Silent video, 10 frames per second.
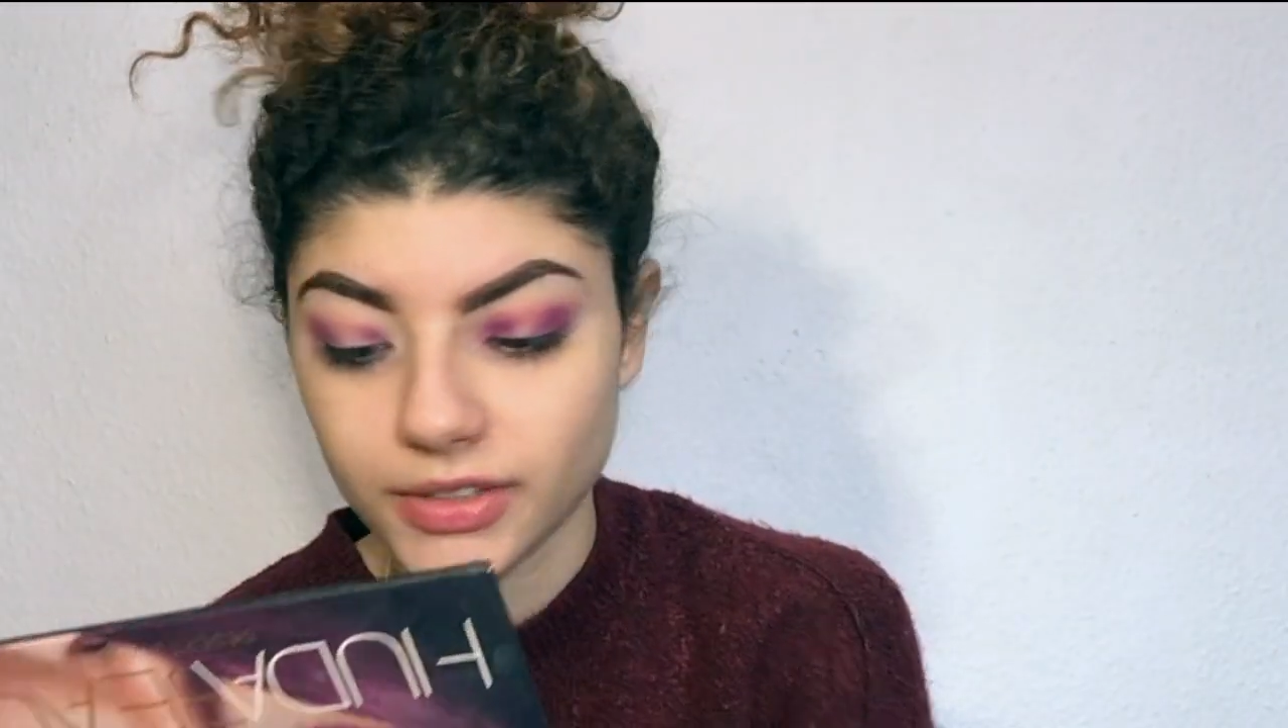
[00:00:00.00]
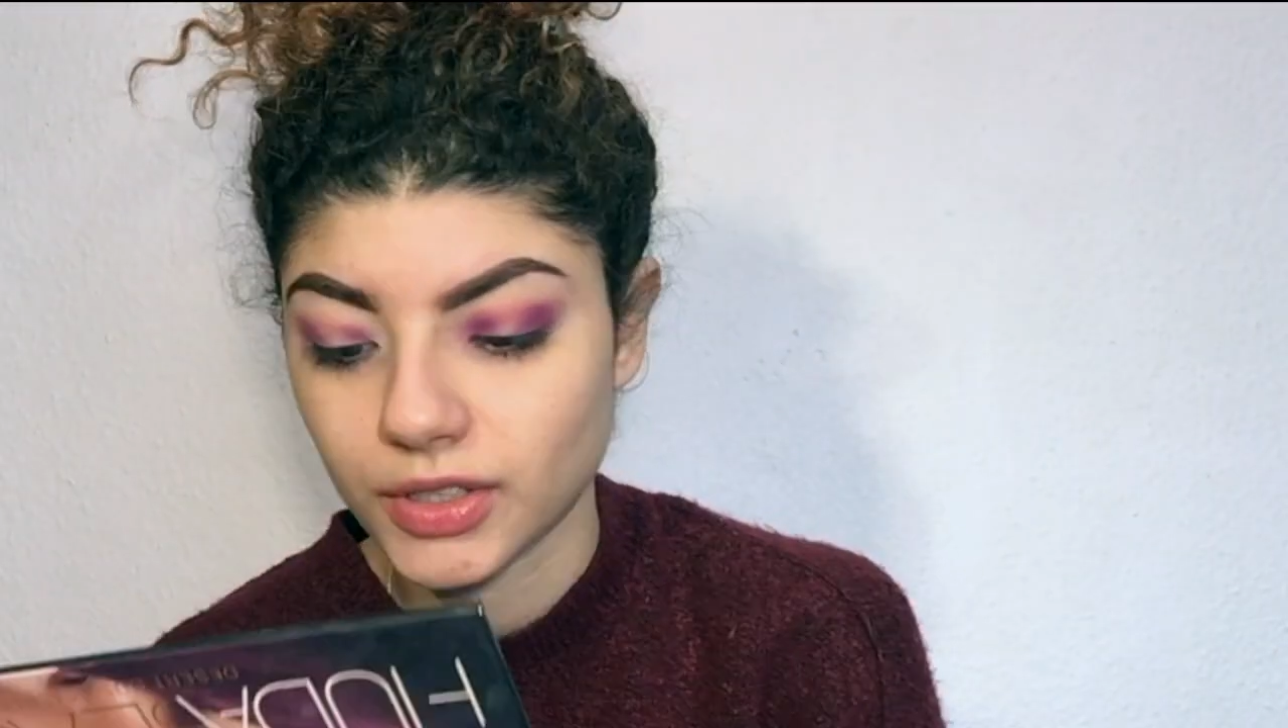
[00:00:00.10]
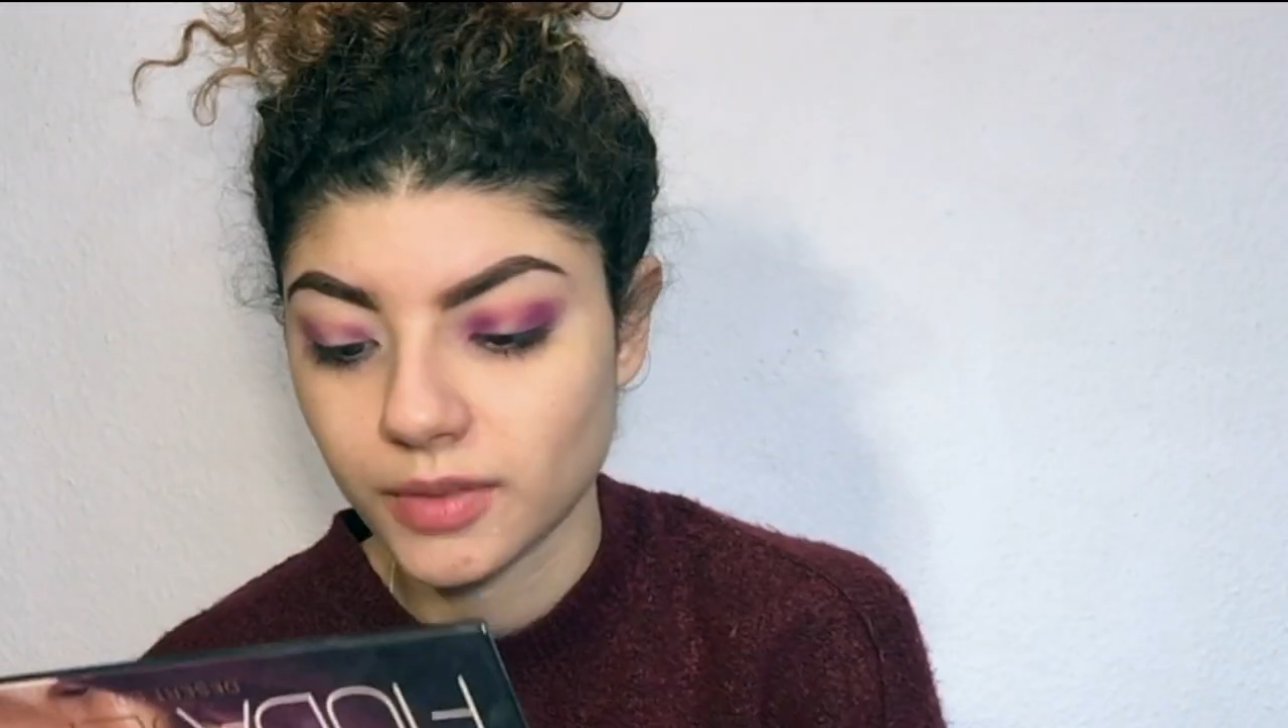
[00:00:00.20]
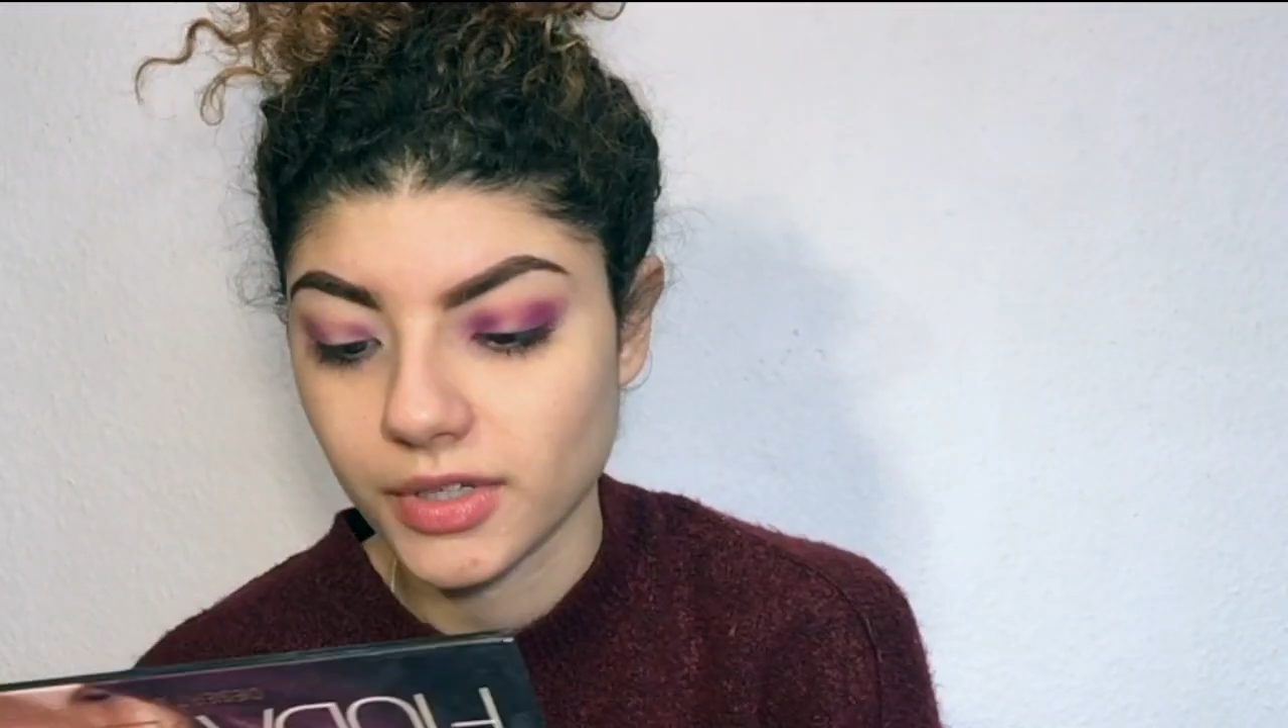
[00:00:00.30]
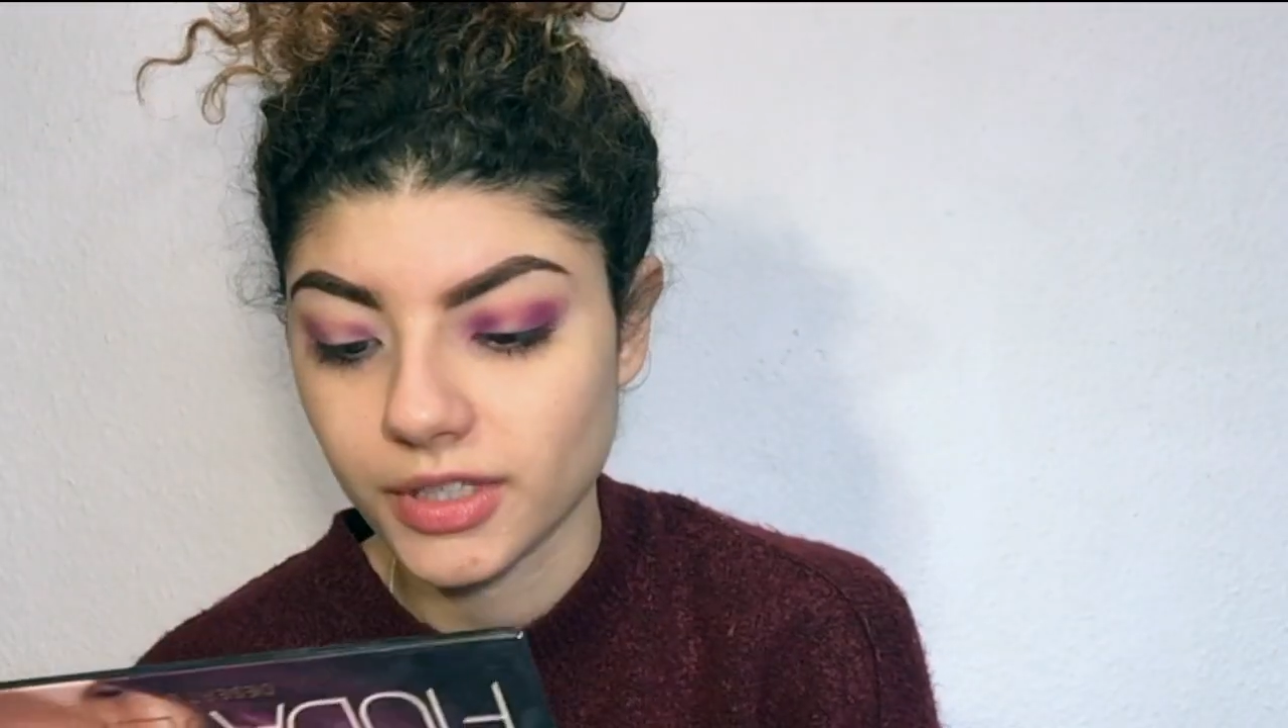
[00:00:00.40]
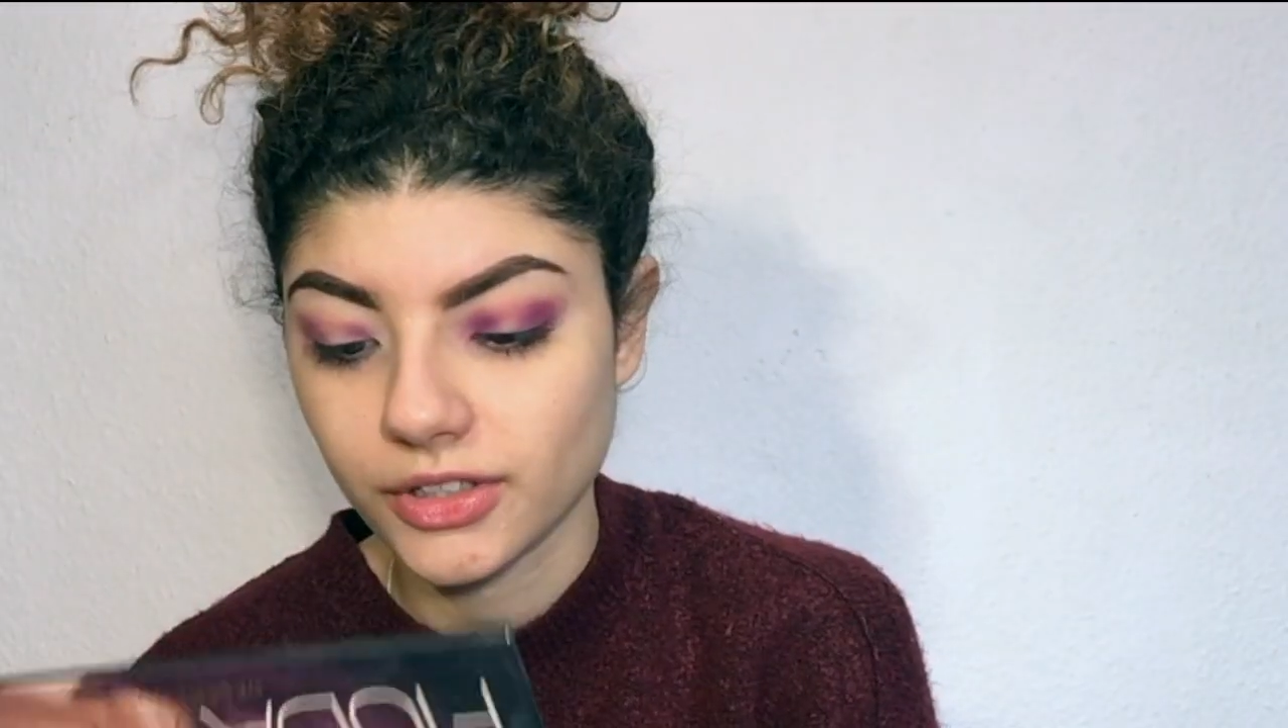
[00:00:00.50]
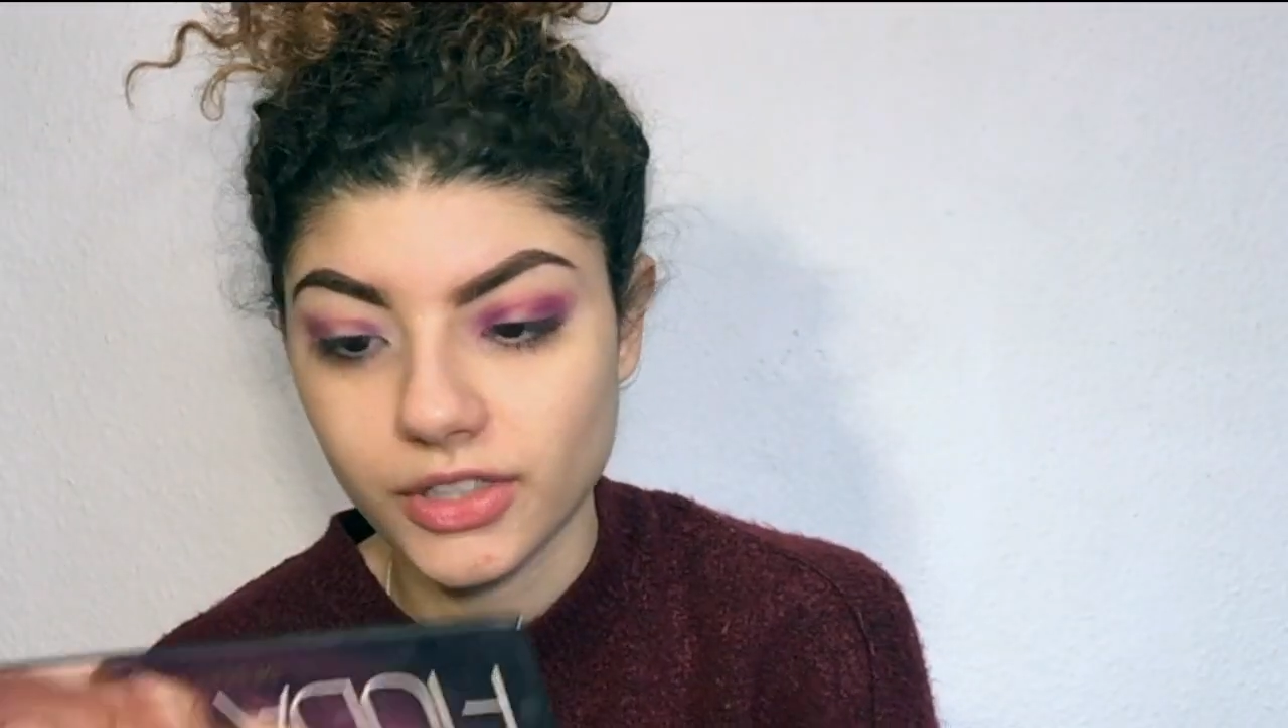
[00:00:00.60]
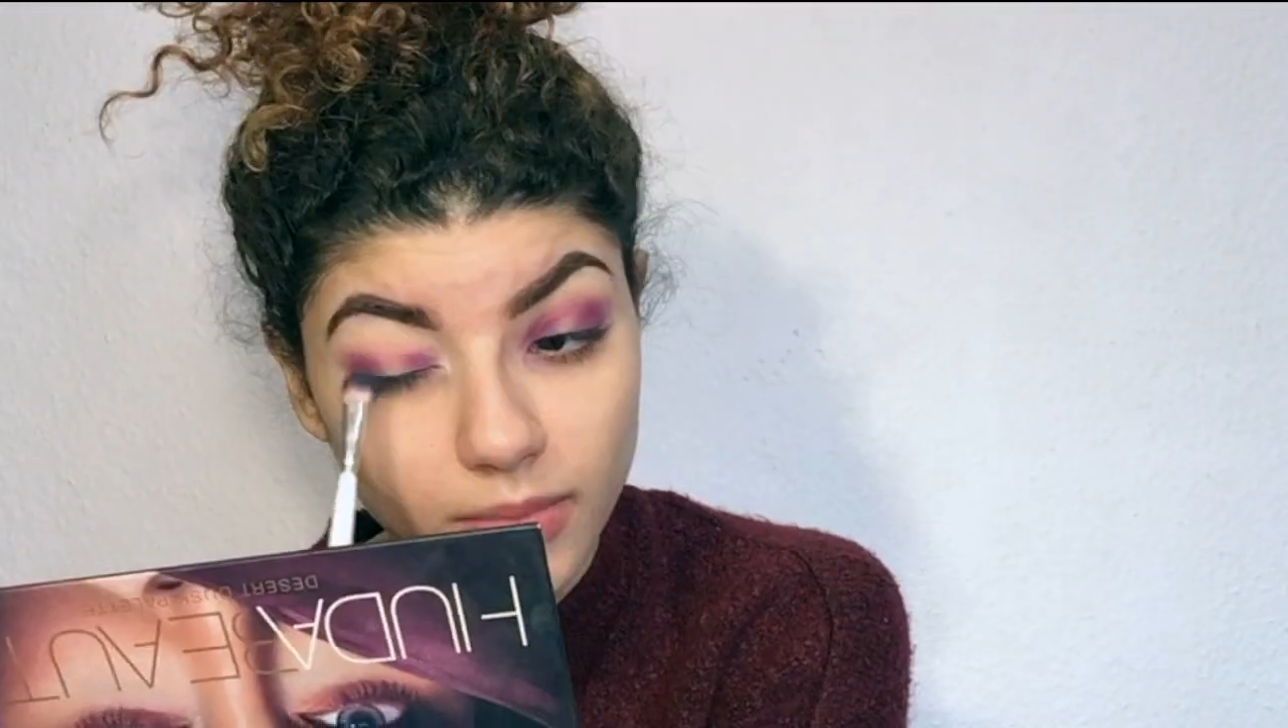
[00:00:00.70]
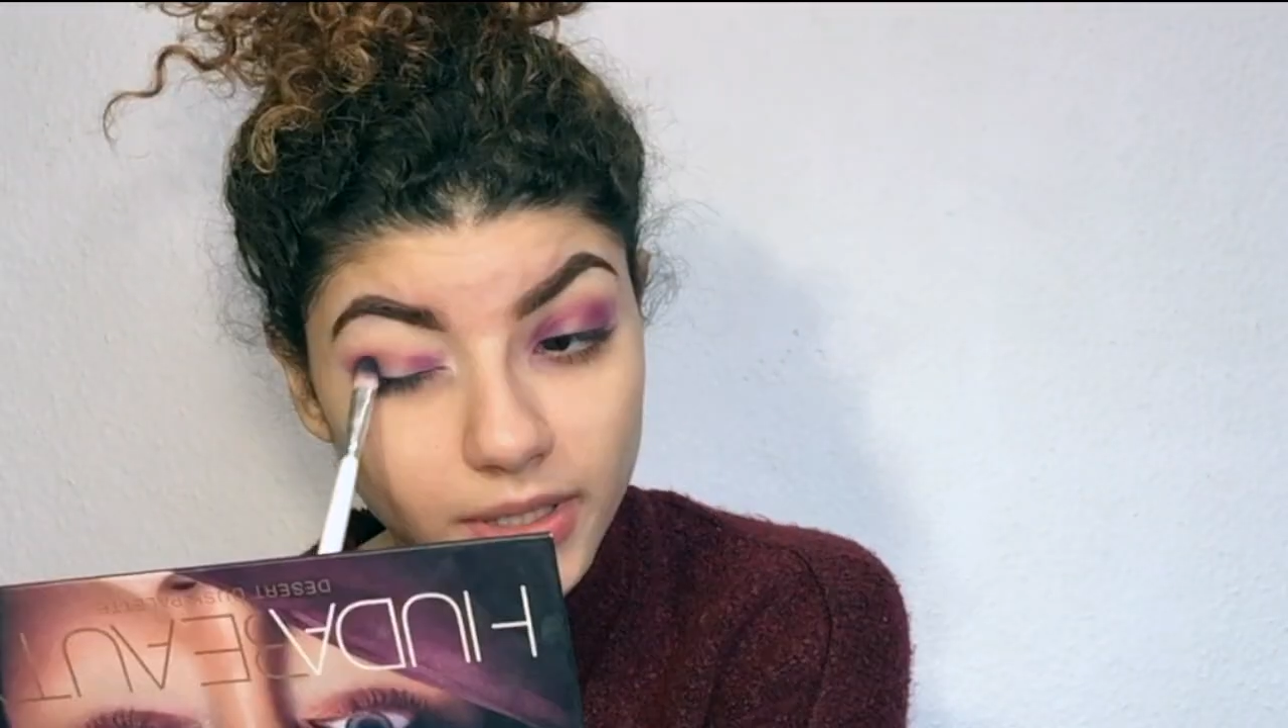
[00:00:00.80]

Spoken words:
so much,